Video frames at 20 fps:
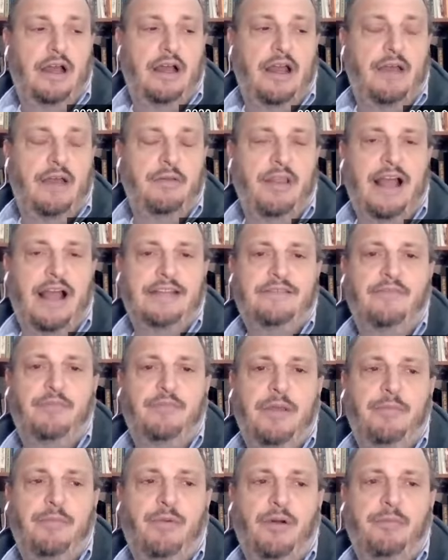lots of
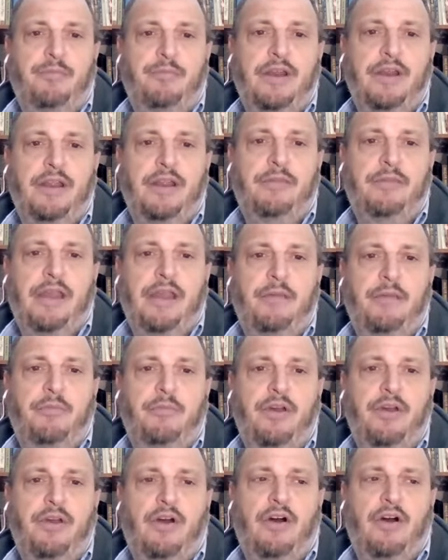people are getting
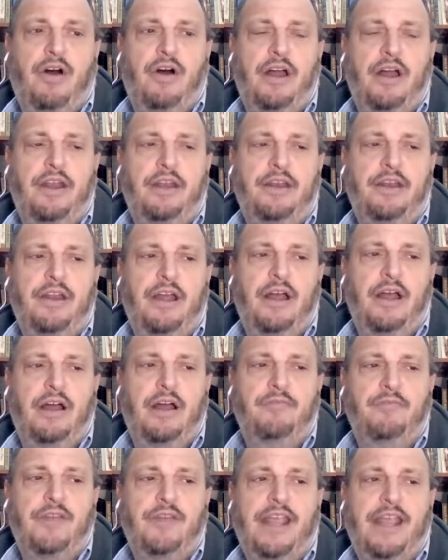put
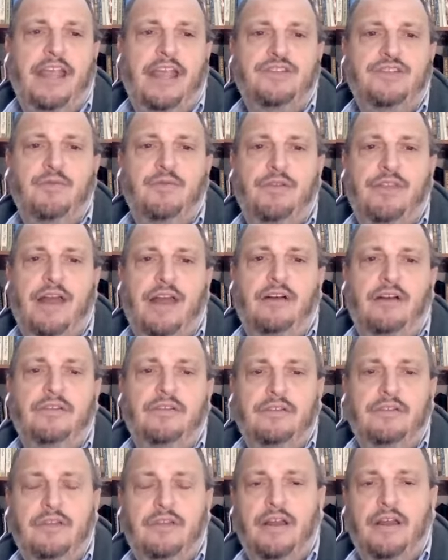on vacation without
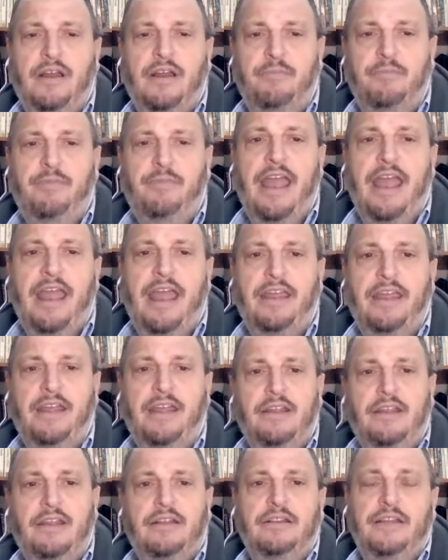pay,
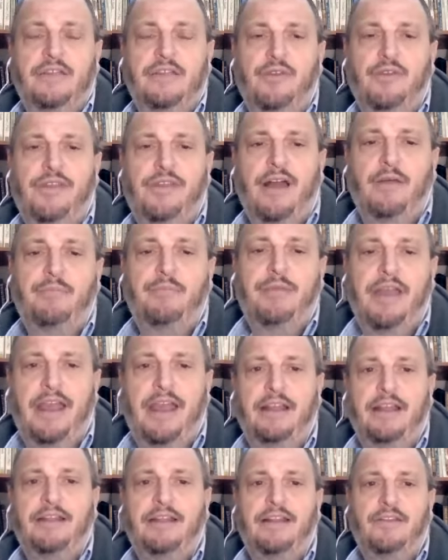leave without
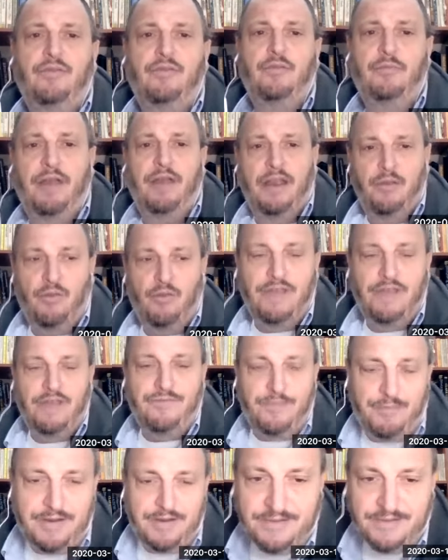pay. That's what my wife
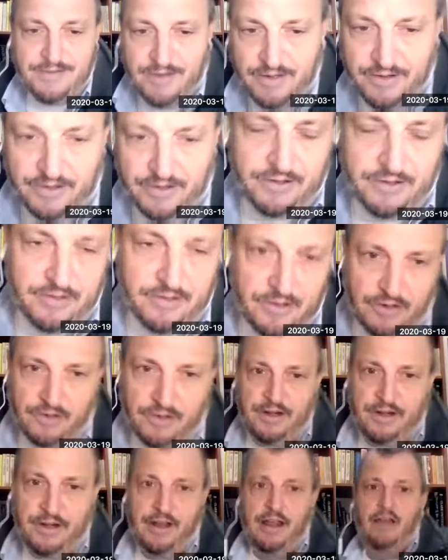and my son are
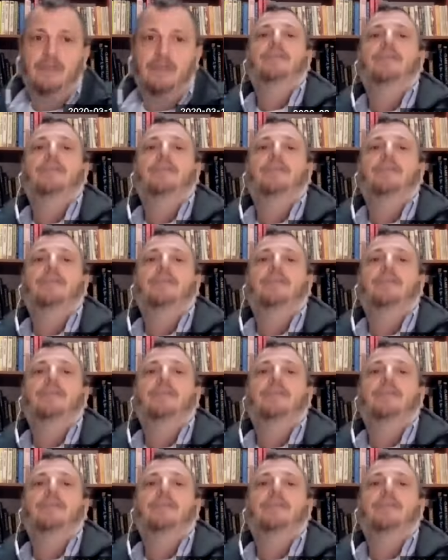on now.